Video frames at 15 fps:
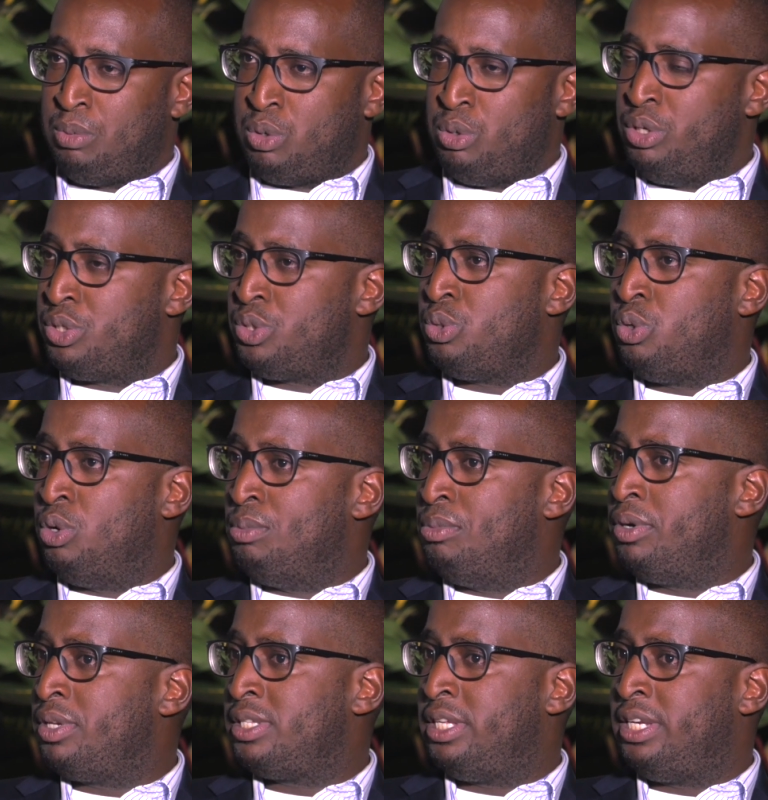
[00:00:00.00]
Kudos to
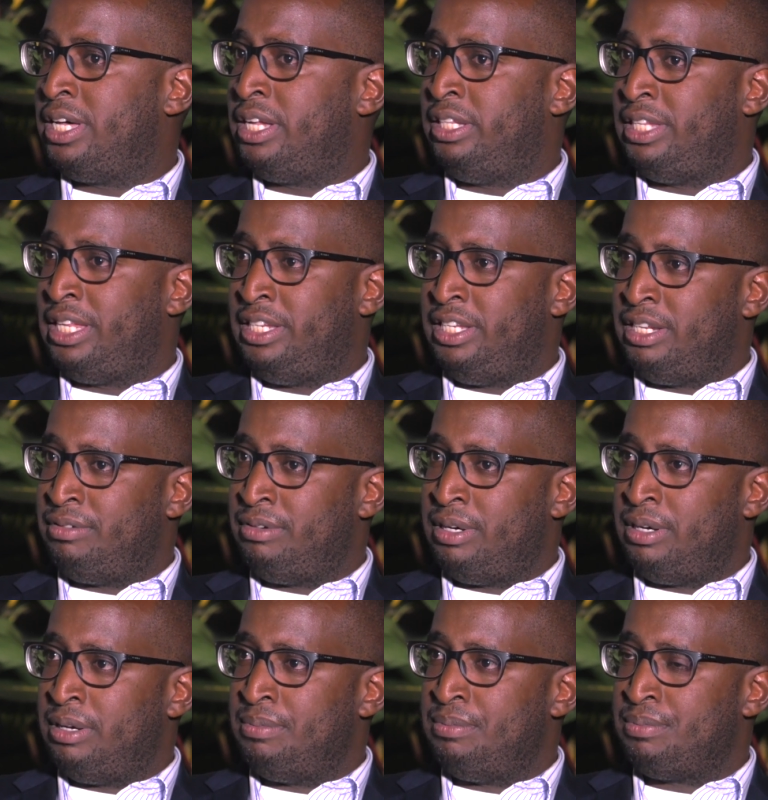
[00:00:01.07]
Homeboyz. They did
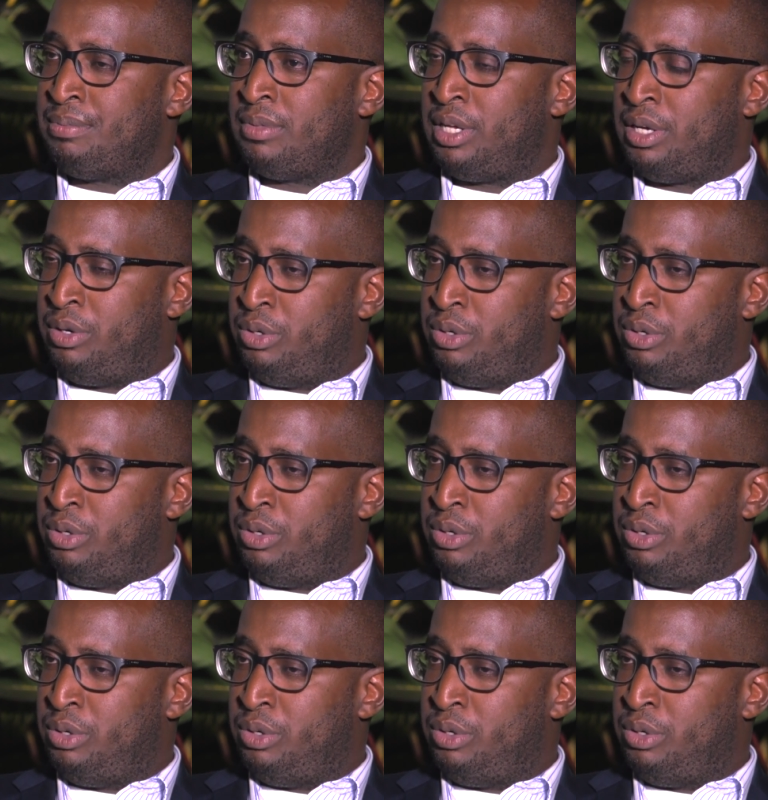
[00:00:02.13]
a